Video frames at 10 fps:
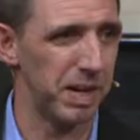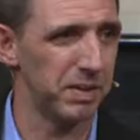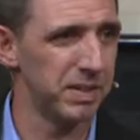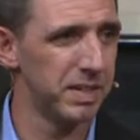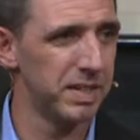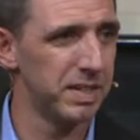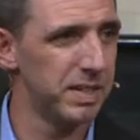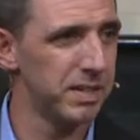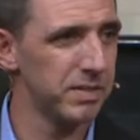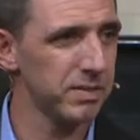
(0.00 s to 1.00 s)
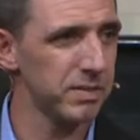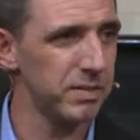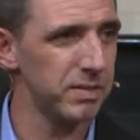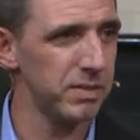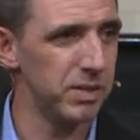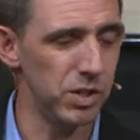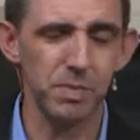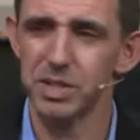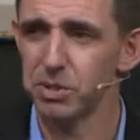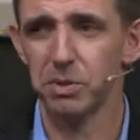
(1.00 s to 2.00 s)
about.
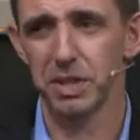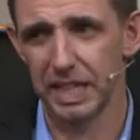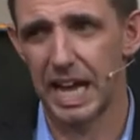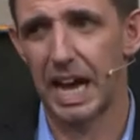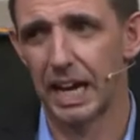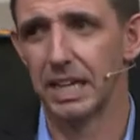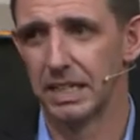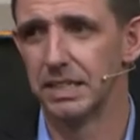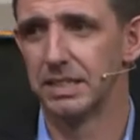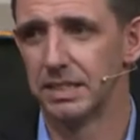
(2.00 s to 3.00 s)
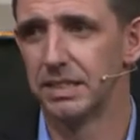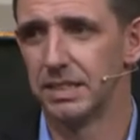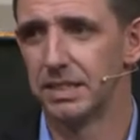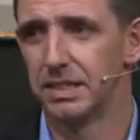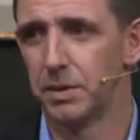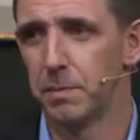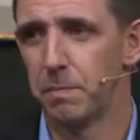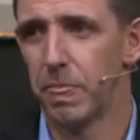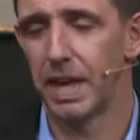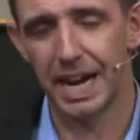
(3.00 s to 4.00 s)
You've been sold a lie.
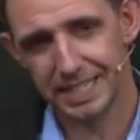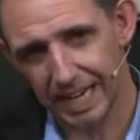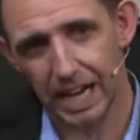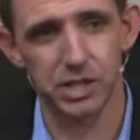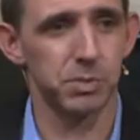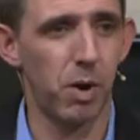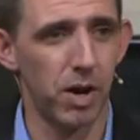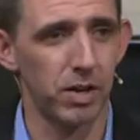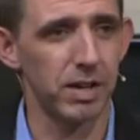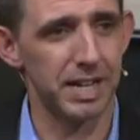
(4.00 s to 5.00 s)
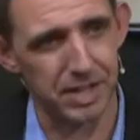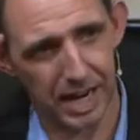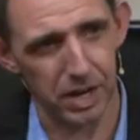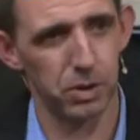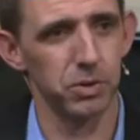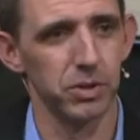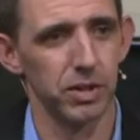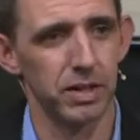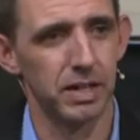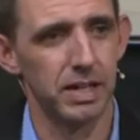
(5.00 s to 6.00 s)
And as I got smarter, as I got
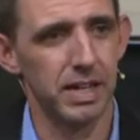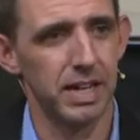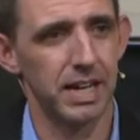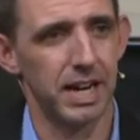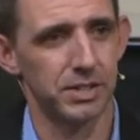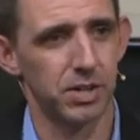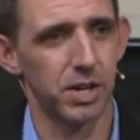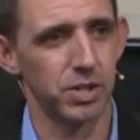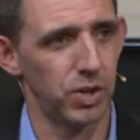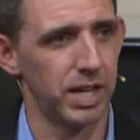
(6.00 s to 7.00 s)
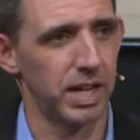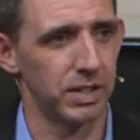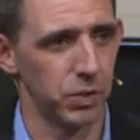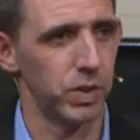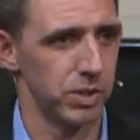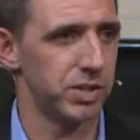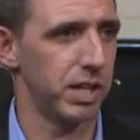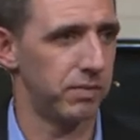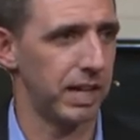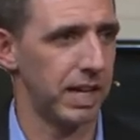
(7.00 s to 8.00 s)
older, and I started drinking the real
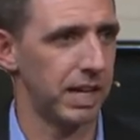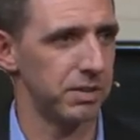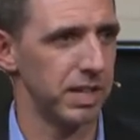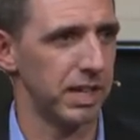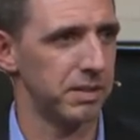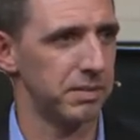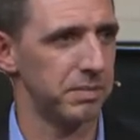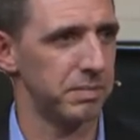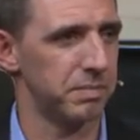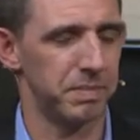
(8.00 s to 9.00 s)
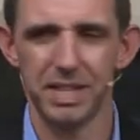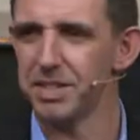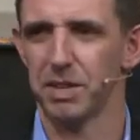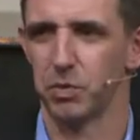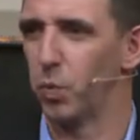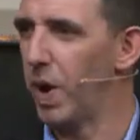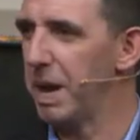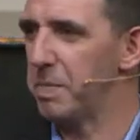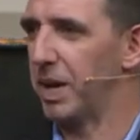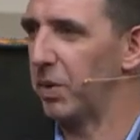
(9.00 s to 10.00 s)
stuff again, I was like, man, this stuff's
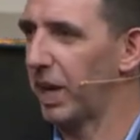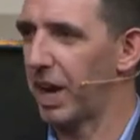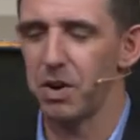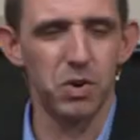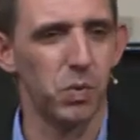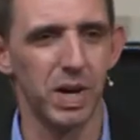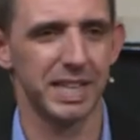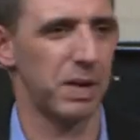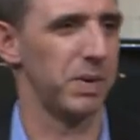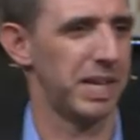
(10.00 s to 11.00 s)
way better. Like, I don't know what they